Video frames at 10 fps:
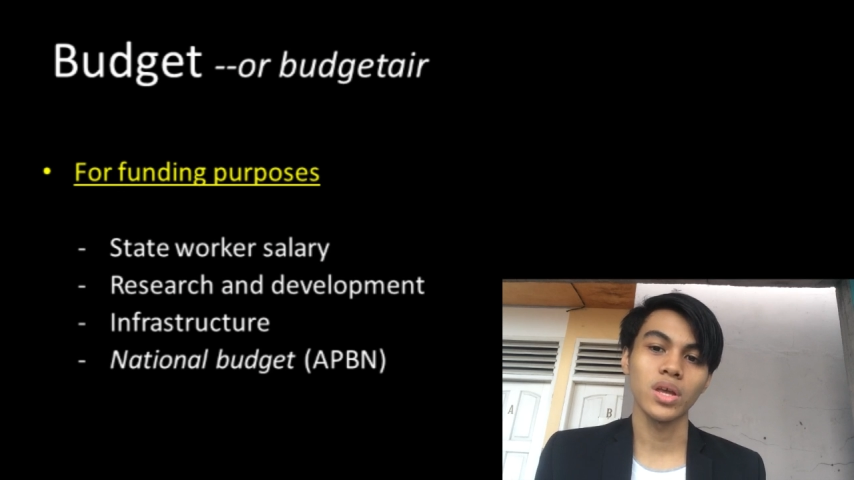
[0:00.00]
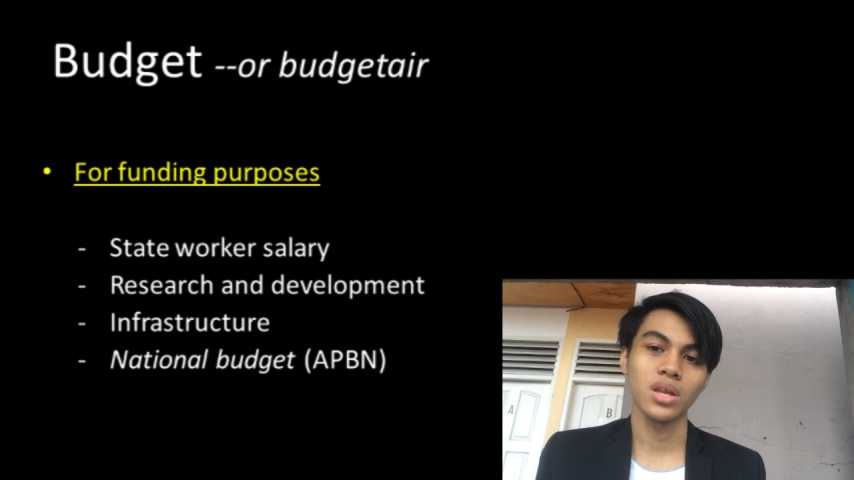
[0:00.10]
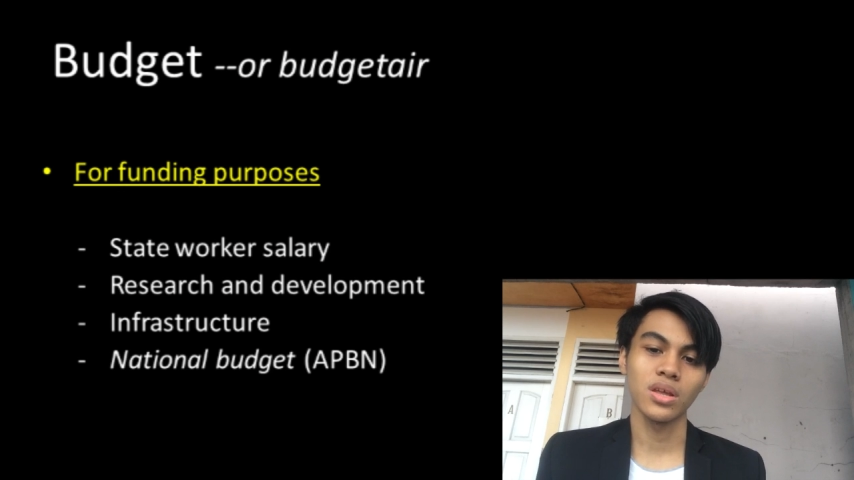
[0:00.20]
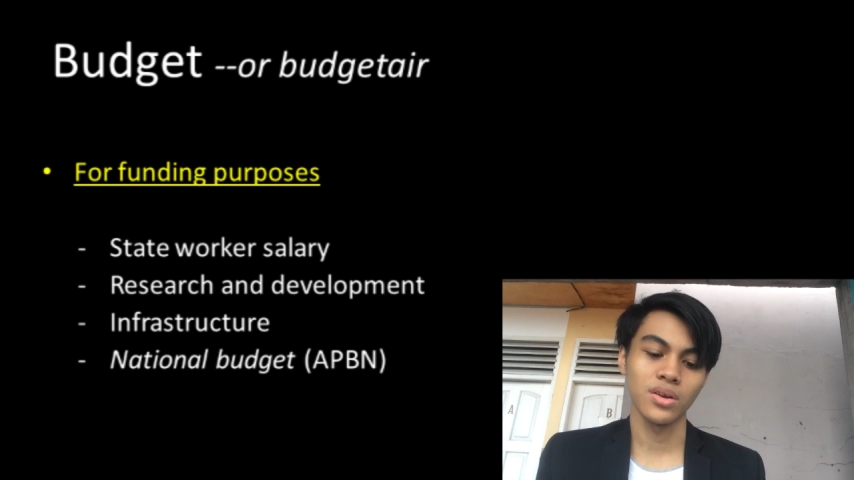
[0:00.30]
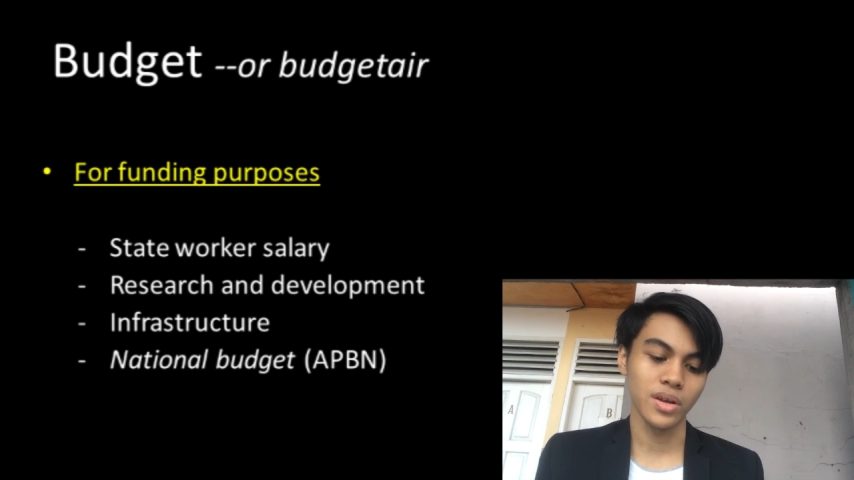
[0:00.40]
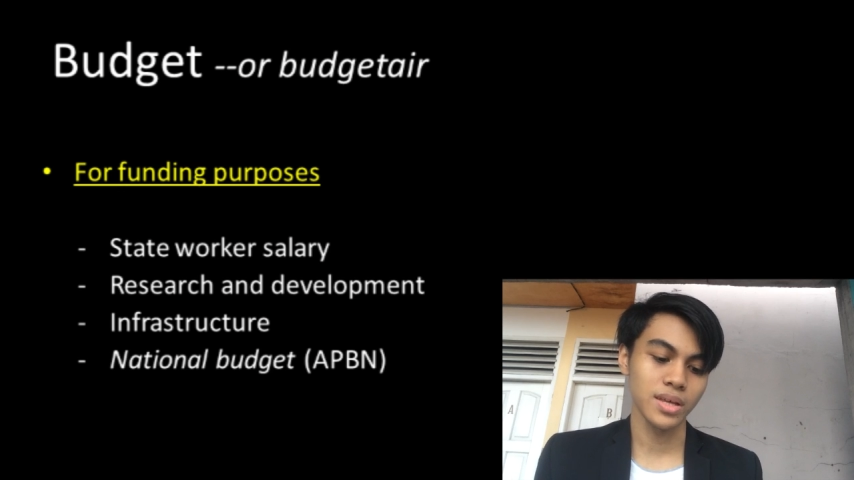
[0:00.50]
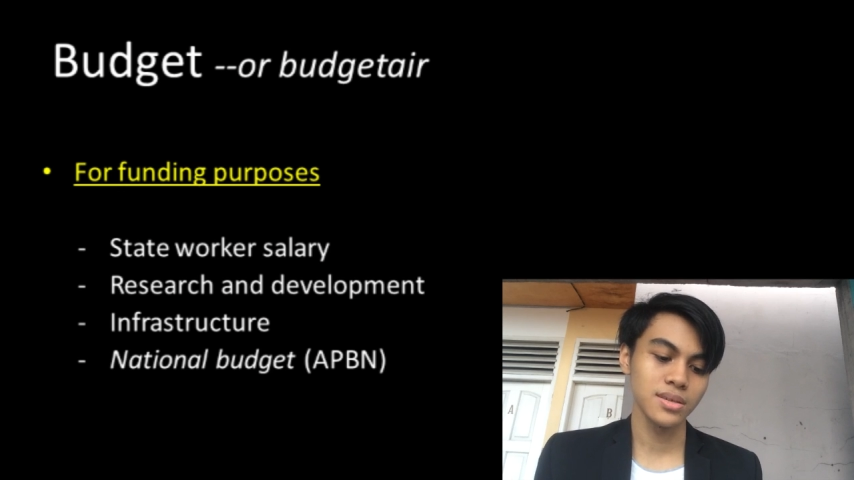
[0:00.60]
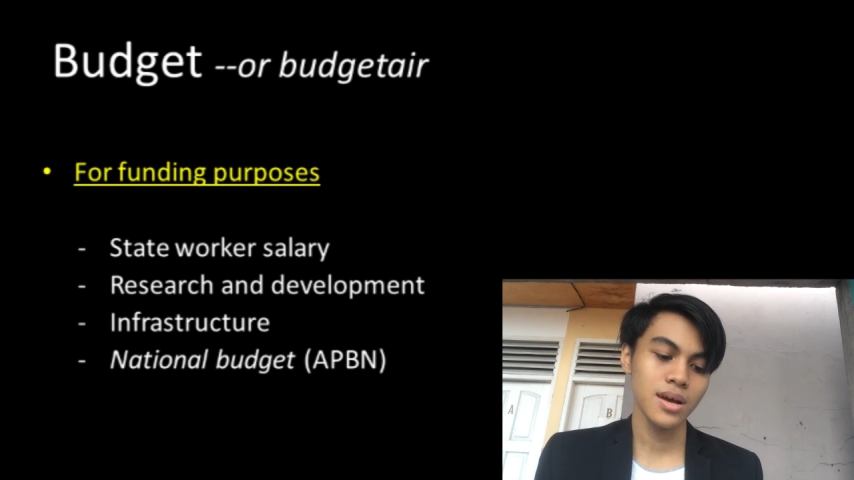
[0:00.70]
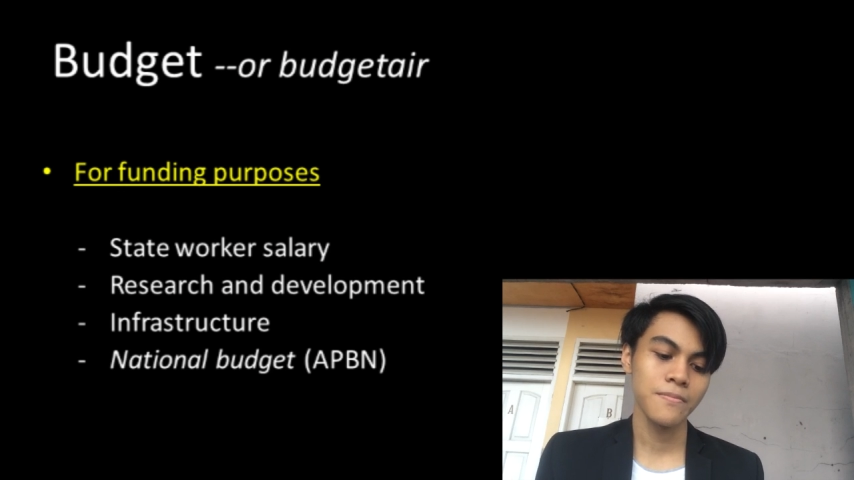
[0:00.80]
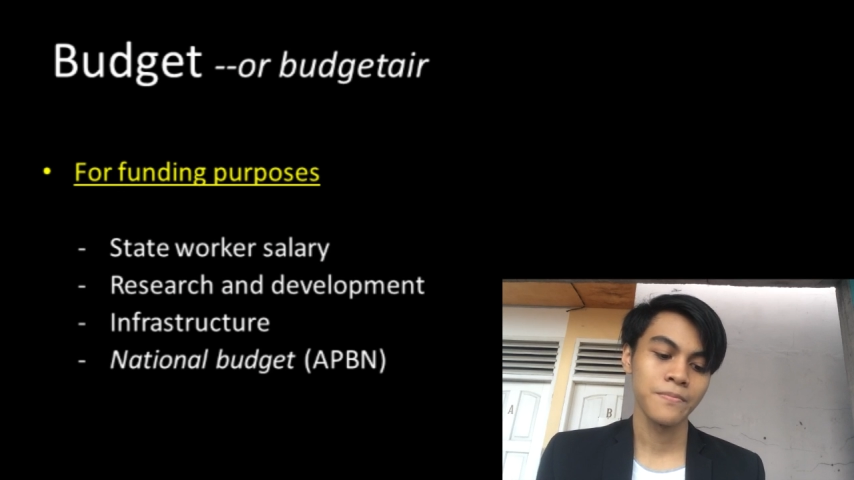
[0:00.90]
in
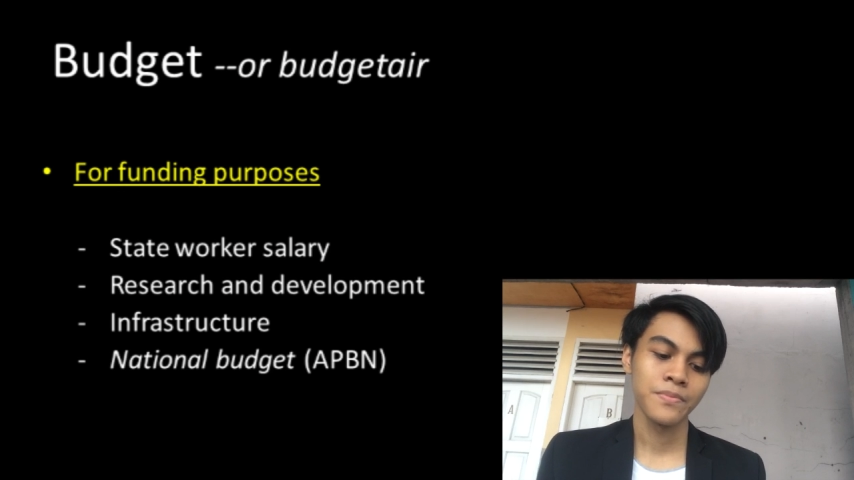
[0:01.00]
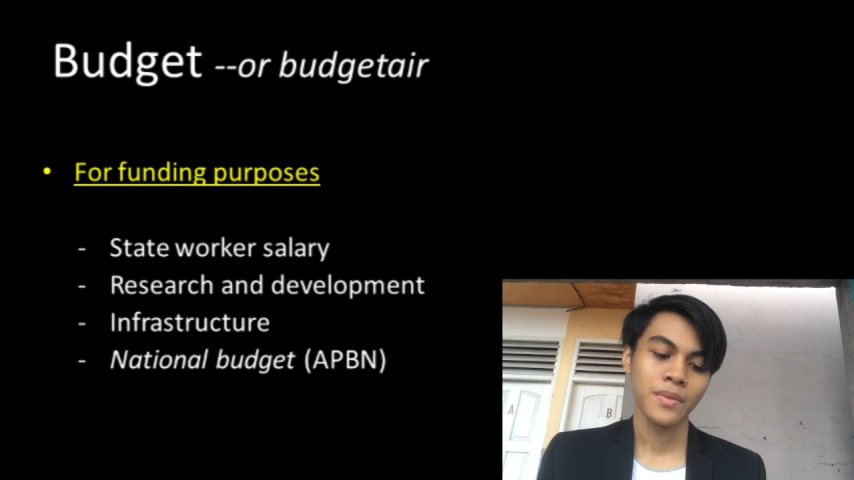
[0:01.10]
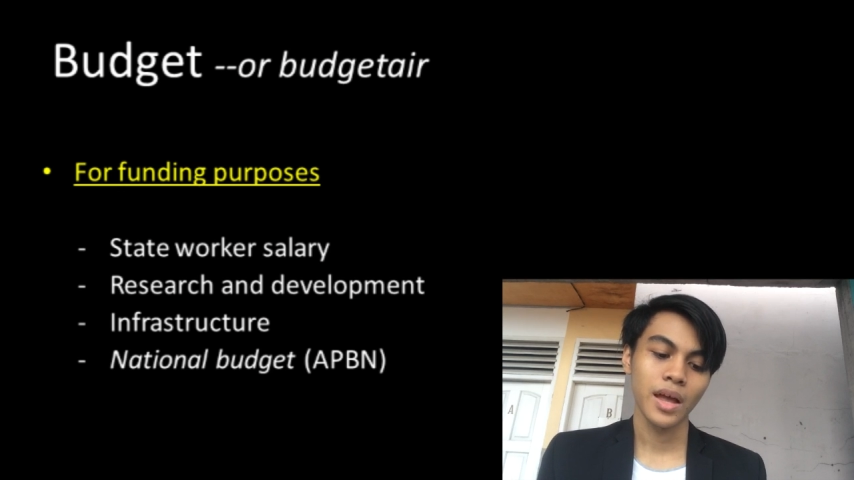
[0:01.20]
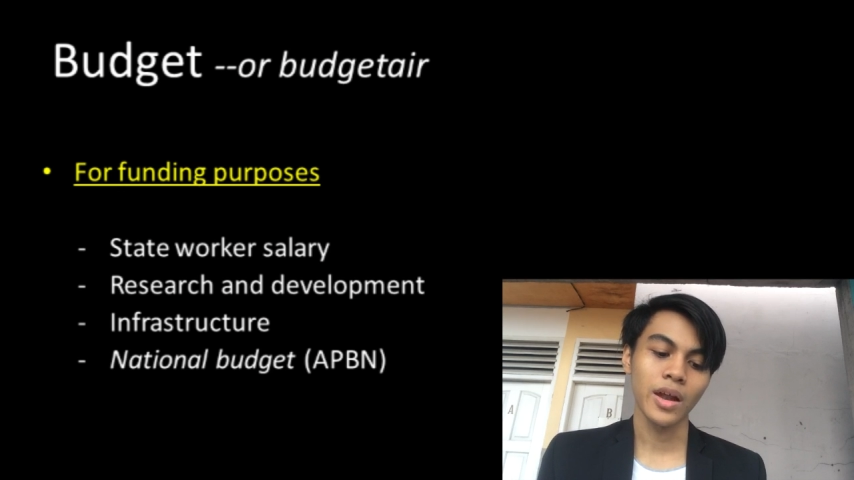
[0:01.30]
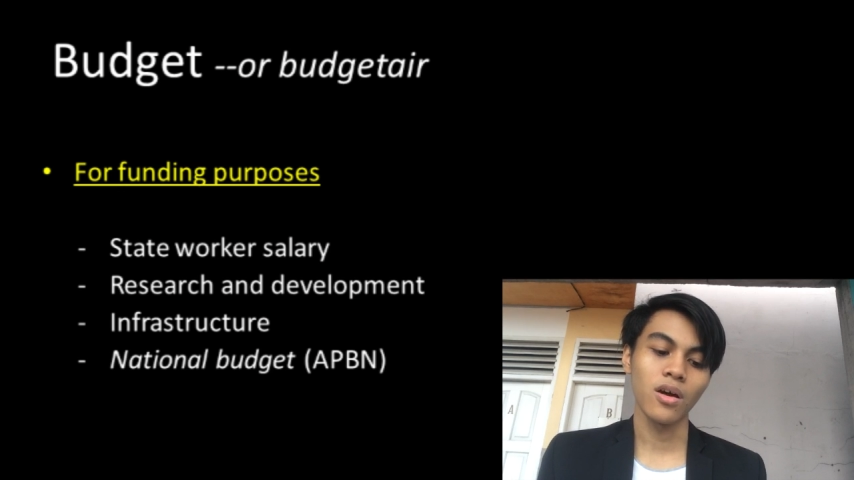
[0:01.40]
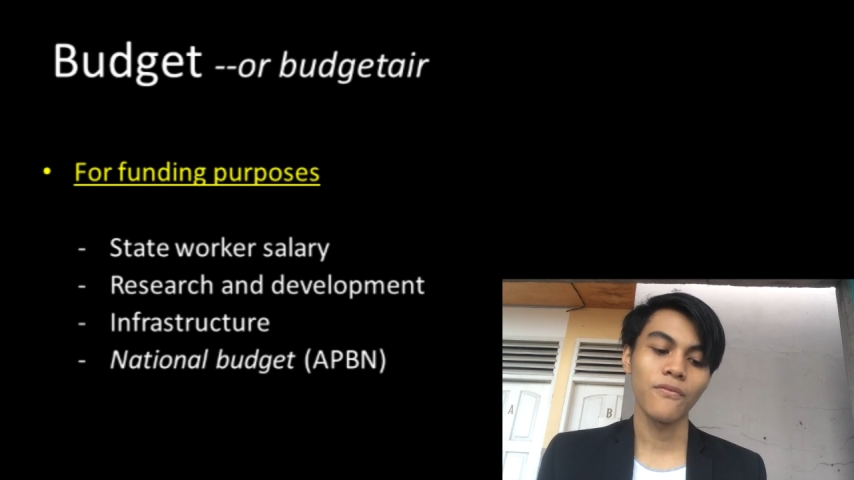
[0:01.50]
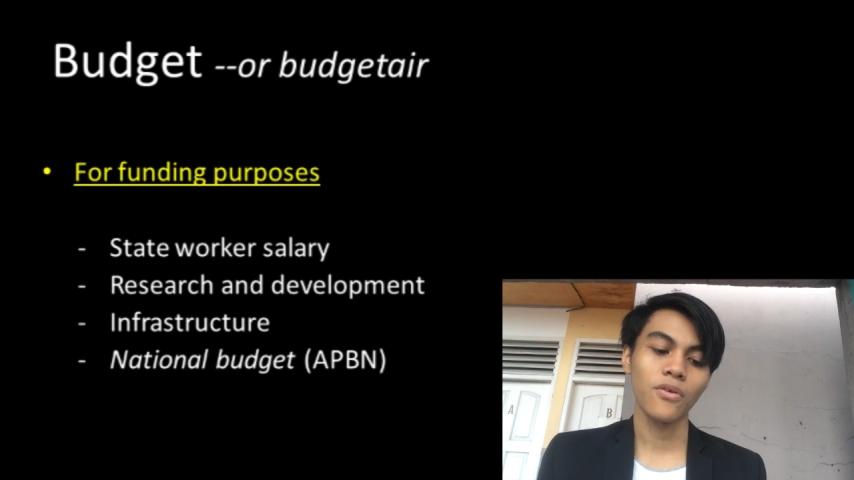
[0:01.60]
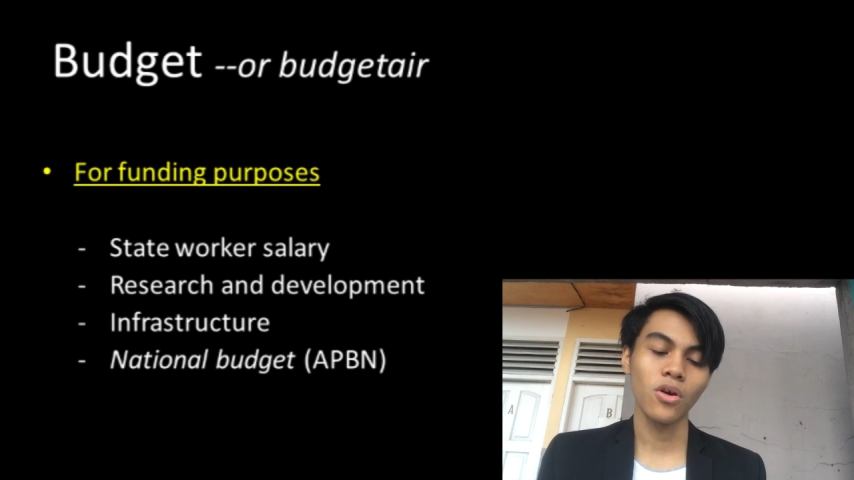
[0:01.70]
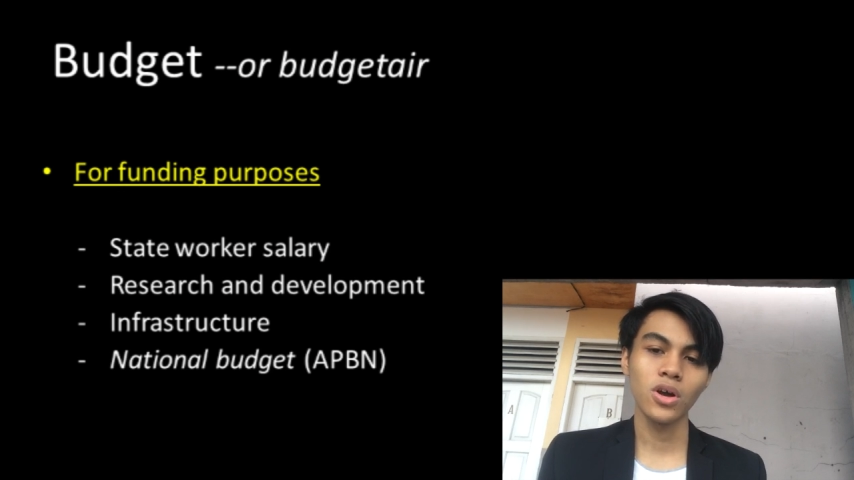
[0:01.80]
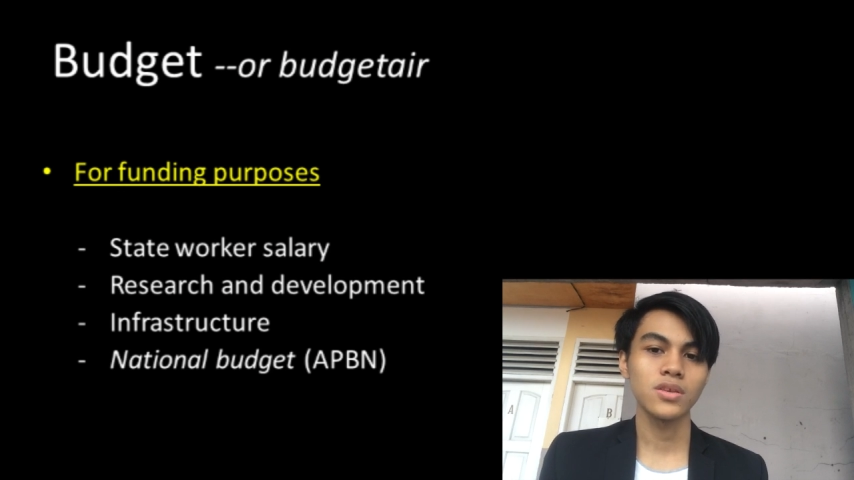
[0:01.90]
Indonesia, and of
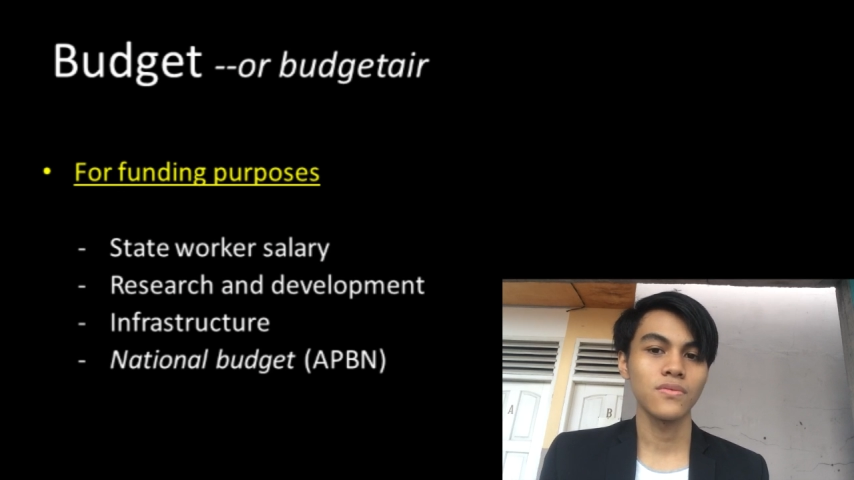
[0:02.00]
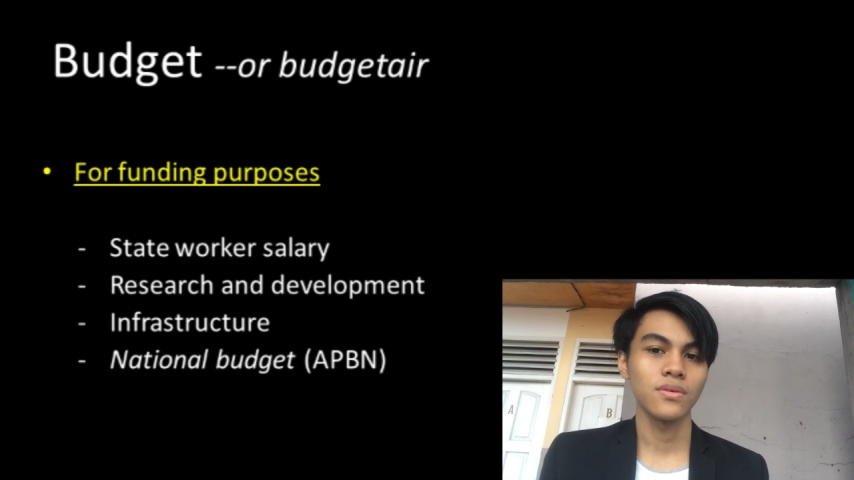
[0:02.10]
course,